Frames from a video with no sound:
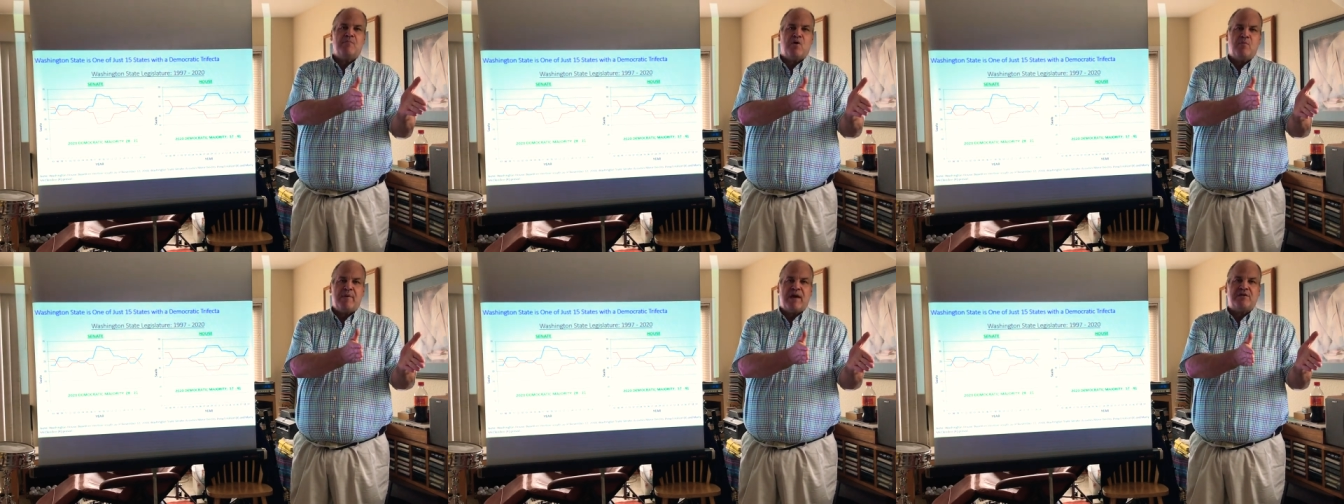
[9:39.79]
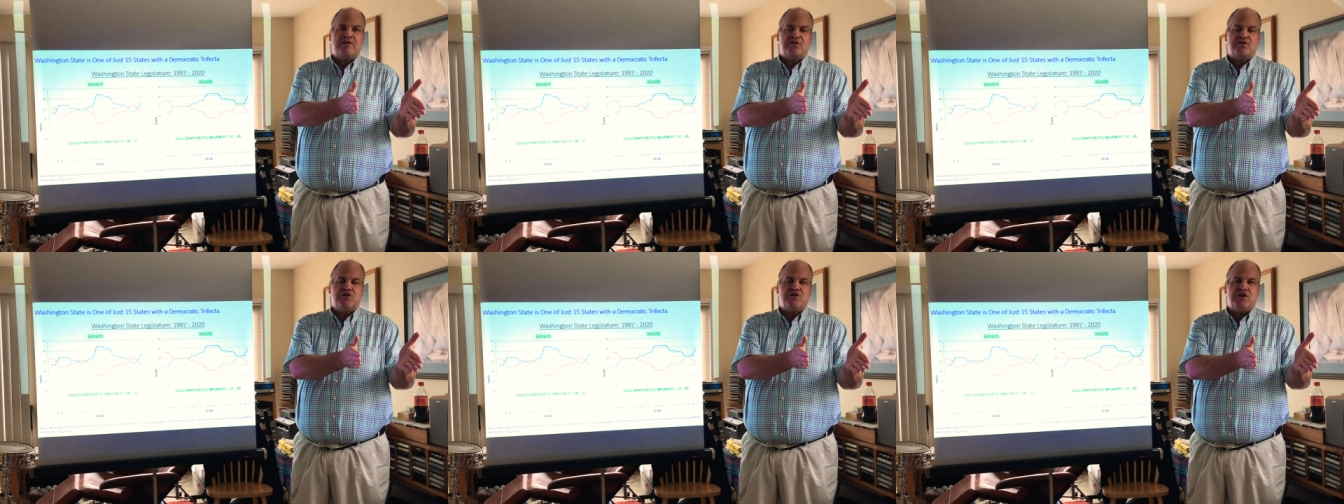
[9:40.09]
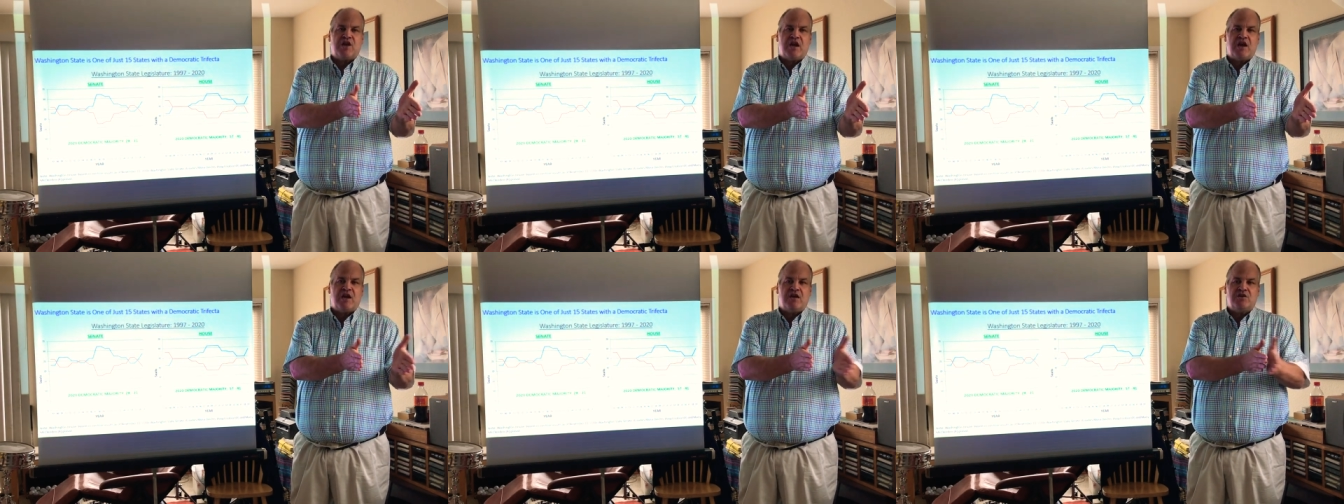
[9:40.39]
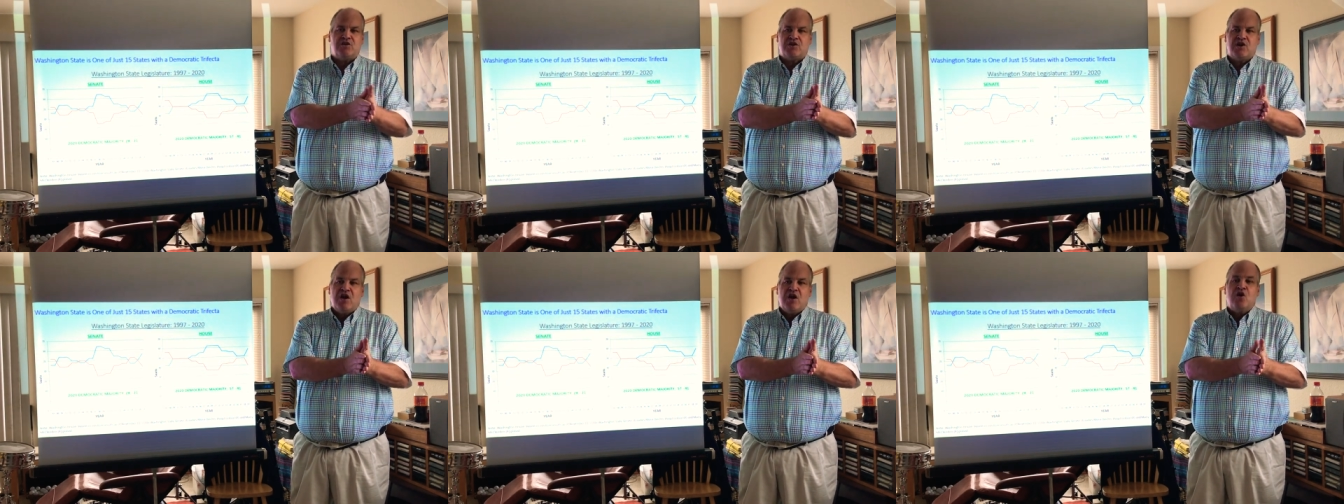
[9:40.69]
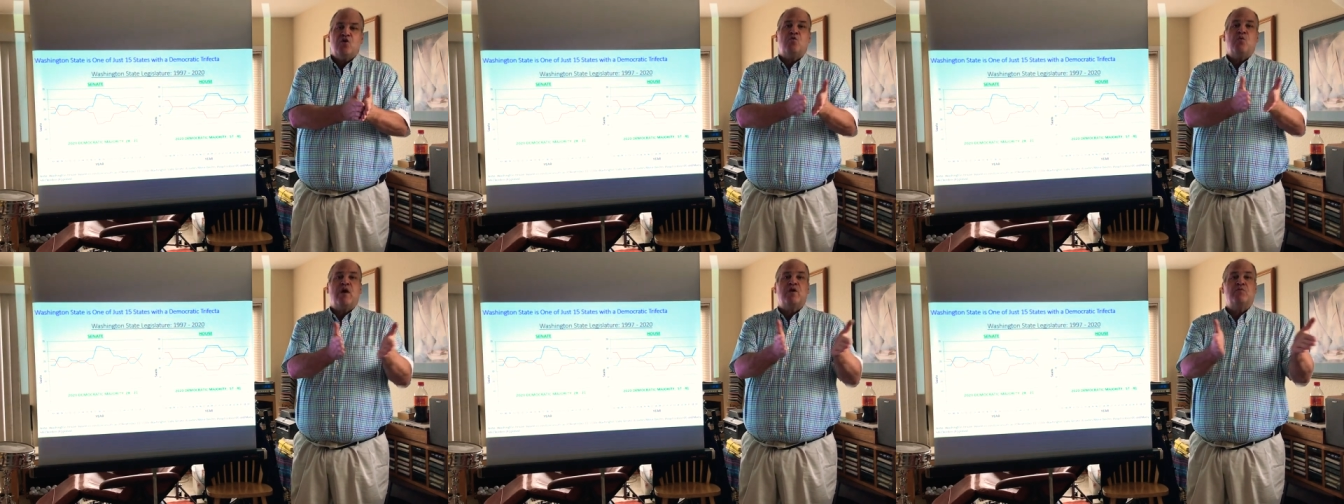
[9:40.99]
momentous change
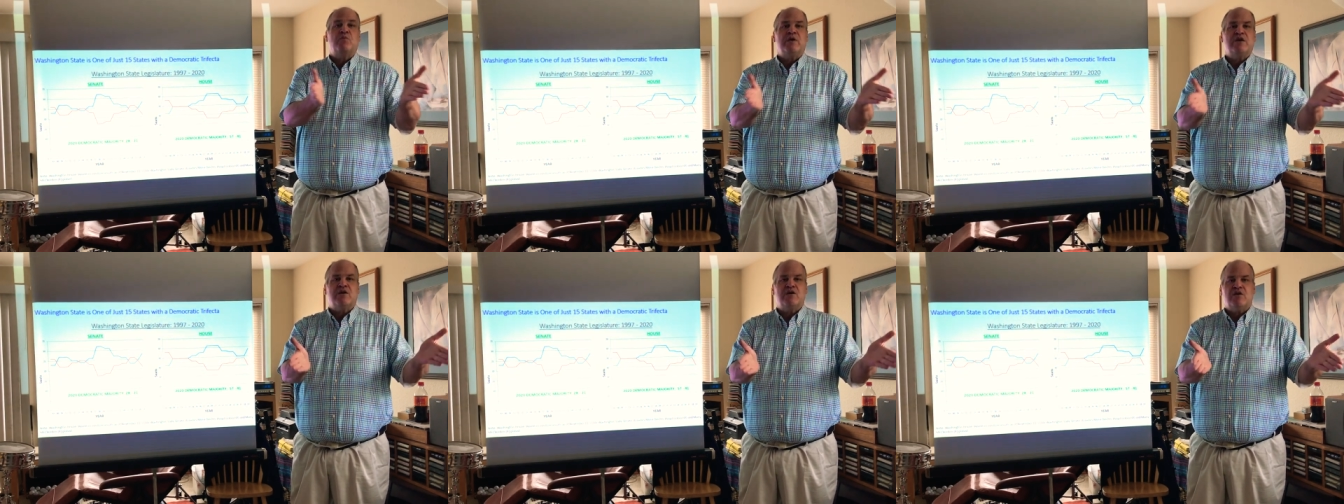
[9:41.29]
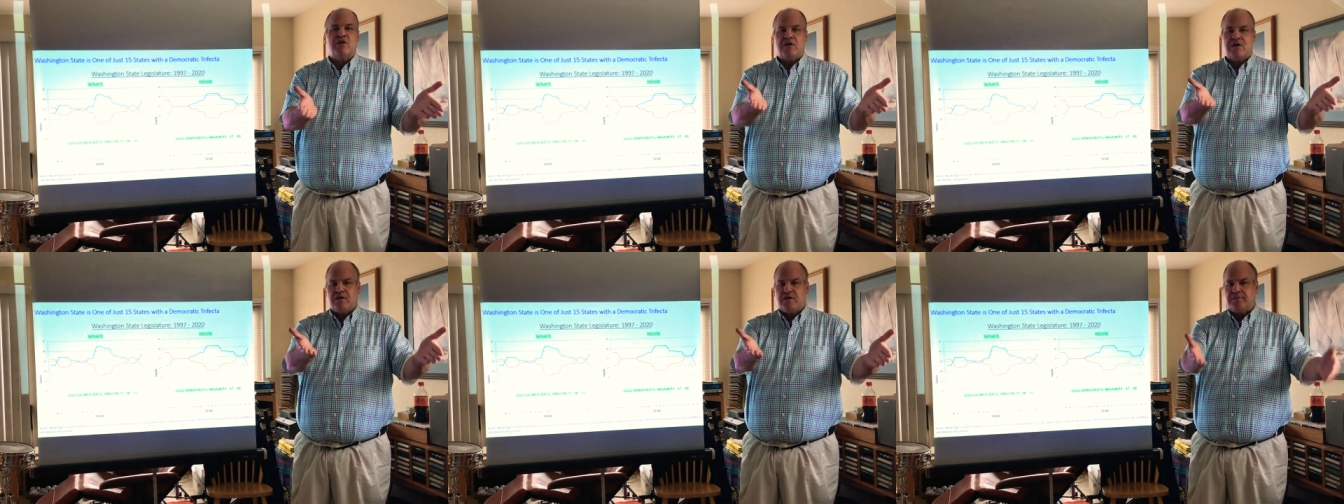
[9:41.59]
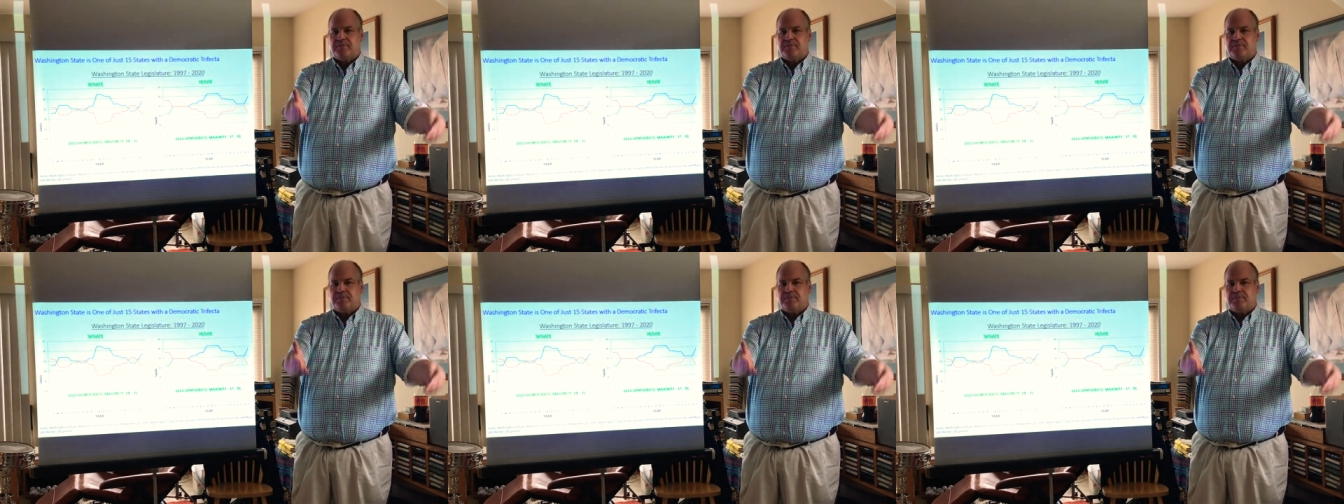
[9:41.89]
when we could.